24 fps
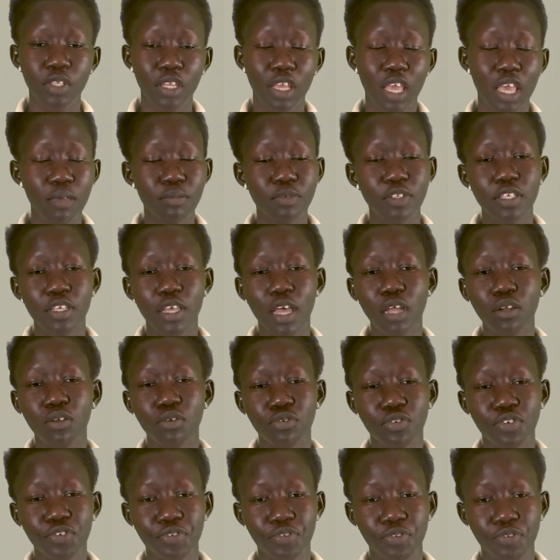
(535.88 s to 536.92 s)
empty
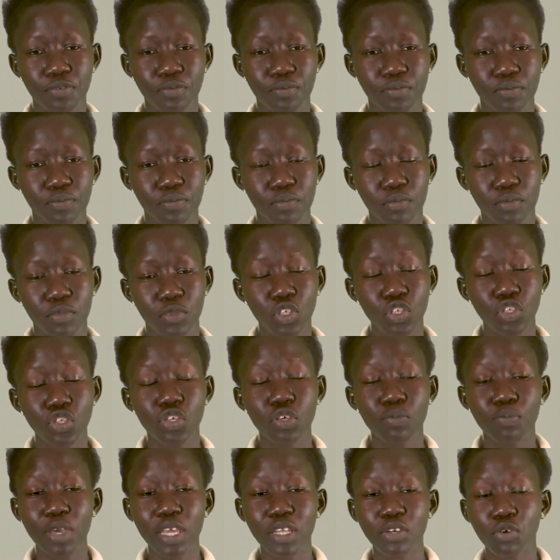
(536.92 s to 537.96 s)
calories.
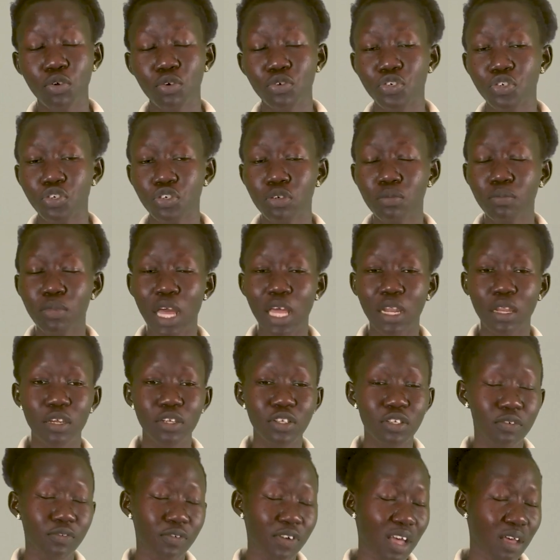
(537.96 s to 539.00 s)
You may consume a
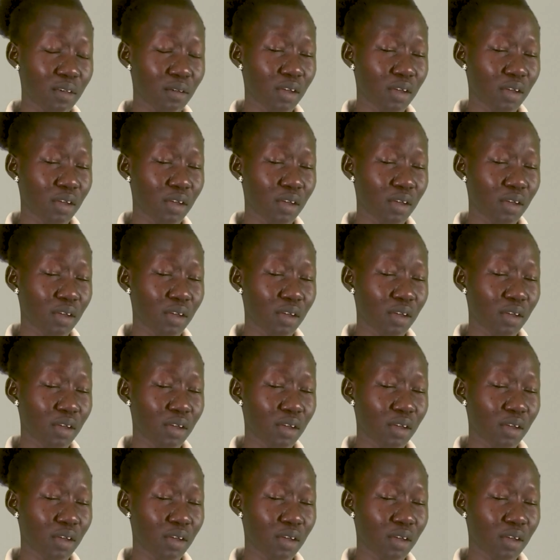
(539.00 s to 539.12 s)
lot of